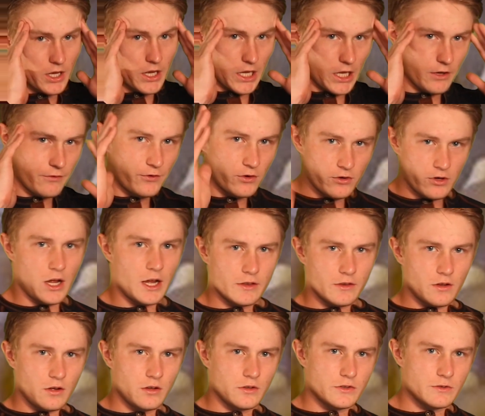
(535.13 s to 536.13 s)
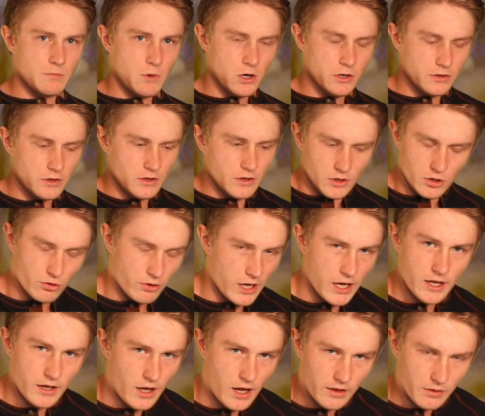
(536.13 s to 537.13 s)
If you're not smart, you
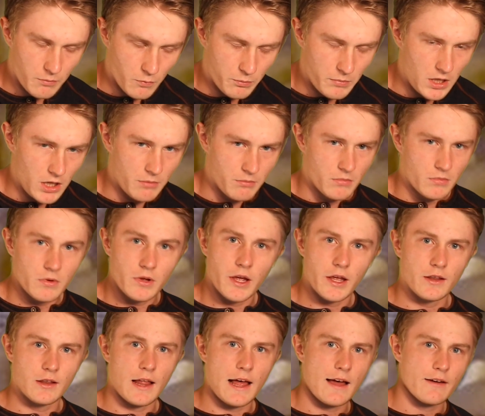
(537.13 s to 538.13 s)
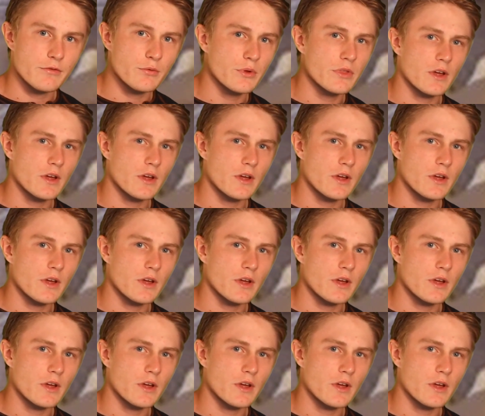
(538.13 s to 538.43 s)
cannot meme and laugh with